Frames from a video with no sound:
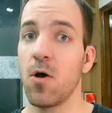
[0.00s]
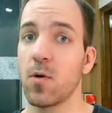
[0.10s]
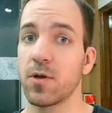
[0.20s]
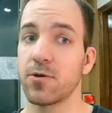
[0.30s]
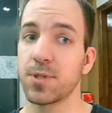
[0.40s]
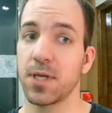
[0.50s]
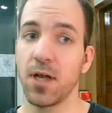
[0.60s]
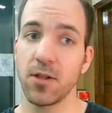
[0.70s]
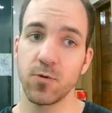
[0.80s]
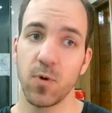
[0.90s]
Or there's
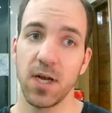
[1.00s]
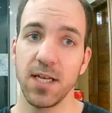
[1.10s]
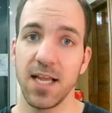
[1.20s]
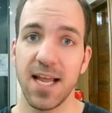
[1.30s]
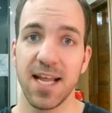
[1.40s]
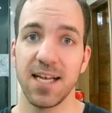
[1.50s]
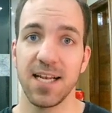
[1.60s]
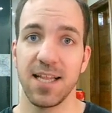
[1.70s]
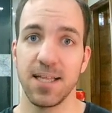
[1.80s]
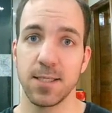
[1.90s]
another one
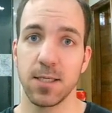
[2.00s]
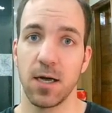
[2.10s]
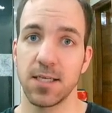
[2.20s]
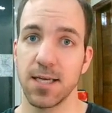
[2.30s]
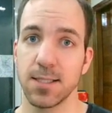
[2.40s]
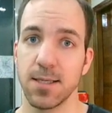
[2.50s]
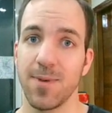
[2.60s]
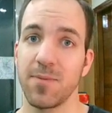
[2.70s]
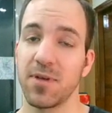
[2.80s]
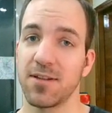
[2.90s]
in this context that
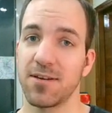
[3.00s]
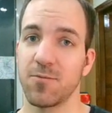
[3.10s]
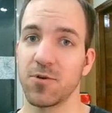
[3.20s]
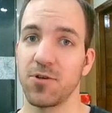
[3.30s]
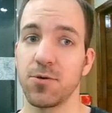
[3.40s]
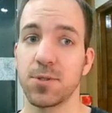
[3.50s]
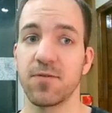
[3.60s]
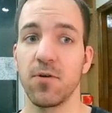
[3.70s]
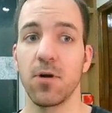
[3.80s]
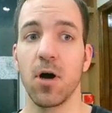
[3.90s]
might be a little more
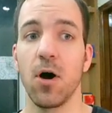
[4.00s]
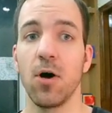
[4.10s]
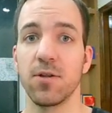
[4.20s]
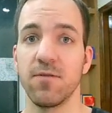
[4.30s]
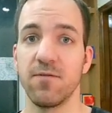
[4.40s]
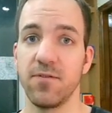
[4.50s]
useful called